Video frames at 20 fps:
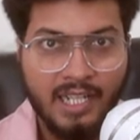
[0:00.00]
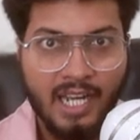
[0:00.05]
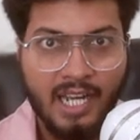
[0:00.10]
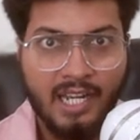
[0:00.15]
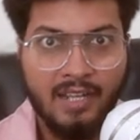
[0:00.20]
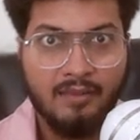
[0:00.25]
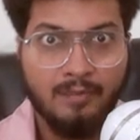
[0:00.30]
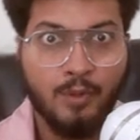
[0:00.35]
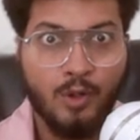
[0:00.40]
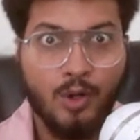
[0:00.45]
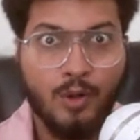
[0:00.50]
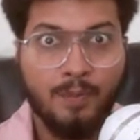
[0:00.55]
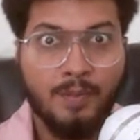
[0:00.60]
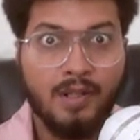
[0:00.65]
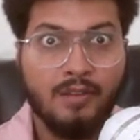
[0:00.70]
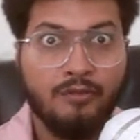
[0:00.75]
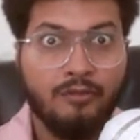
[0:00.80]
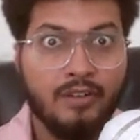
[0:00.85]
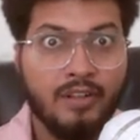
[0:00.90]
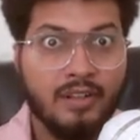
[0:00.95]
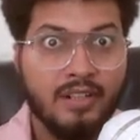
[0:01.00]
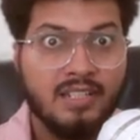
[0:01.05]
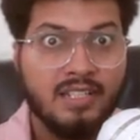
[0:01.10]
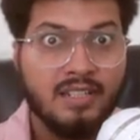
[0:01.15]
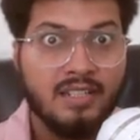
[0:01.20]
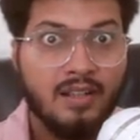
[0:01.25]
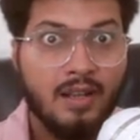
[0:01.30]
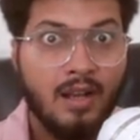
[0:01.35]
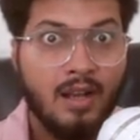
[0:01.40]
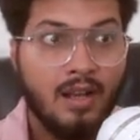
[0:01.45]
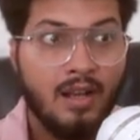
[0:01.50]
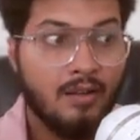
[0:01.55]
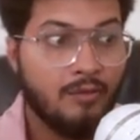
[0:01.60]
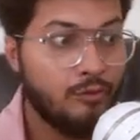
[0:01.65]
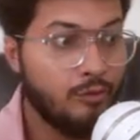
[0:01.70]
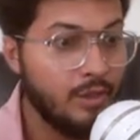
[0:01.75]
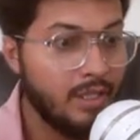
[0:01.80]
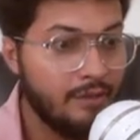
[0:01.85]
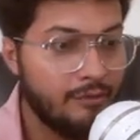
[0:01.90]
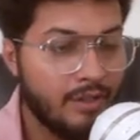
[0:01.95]
and proper function uh,
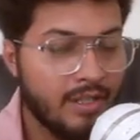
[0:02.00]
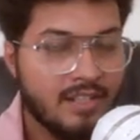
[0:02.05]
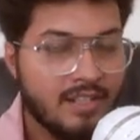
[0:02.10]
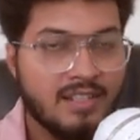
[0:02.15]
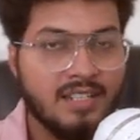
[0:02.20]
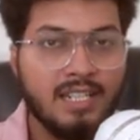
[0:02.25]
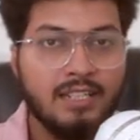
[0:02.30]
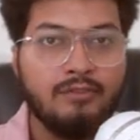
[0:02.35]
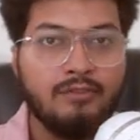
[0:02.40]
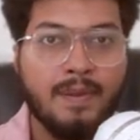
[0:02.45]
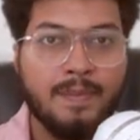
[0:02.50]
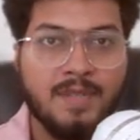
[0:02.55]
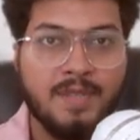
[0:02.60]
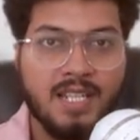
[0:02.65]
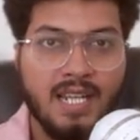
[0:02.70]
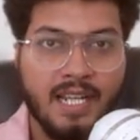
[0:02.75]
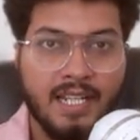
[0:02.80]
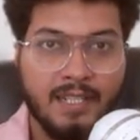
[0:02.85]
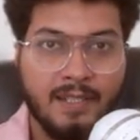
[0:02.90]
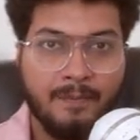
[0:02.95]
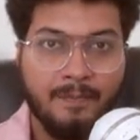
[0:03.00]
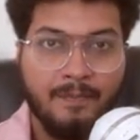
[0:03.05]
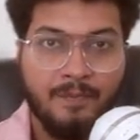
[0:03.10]
fully functional website